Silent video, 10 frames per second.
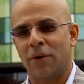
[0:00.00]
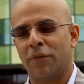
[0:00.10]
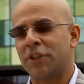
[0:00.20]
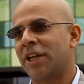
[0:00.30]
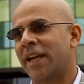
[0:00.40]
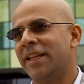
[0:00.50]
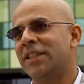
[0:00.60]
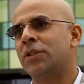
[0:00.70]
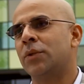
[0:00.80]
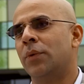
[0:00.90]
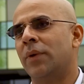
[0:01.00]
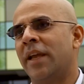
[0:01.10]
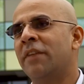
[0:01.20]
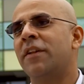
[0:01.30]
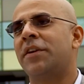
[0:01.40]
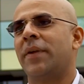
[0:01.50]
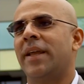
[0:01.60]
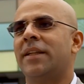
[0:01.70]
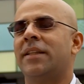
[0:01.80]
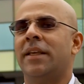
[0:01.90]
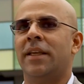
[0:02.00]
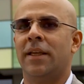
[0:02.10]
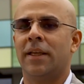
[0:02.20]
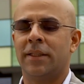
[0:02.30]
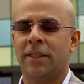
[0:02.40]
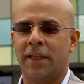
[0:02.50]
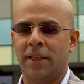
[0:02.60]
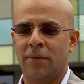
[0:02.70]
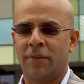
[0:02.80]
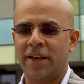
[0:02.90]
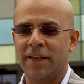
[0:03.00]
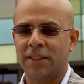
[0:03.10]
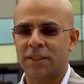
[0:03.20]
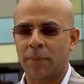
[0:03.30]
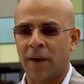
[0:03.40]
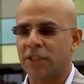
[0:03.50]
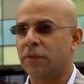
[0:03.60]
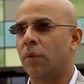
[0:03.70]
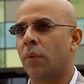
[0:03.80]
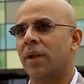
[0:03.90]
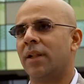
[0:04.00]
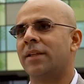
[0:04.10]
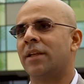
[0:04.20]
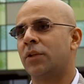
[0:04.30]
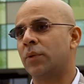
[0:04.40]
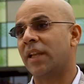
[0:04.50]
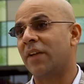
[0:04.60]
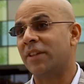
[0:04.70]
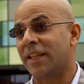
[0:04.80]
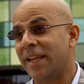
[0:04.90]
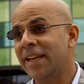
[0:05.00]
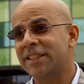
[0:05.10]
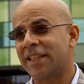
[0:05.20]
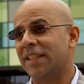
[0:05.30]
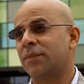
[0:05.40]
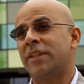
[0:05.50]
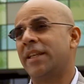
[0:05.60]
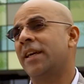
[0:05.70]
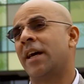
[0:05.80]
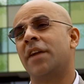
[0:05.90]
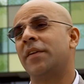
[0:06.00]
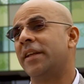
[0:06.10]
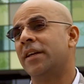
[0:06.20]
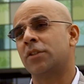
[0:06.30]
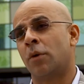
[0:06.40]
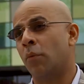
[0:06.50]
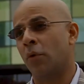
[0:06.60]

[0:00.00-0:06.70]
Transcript: you know, for Chinese to infiltrate the various parts of the world to the level that English has will take 100 years or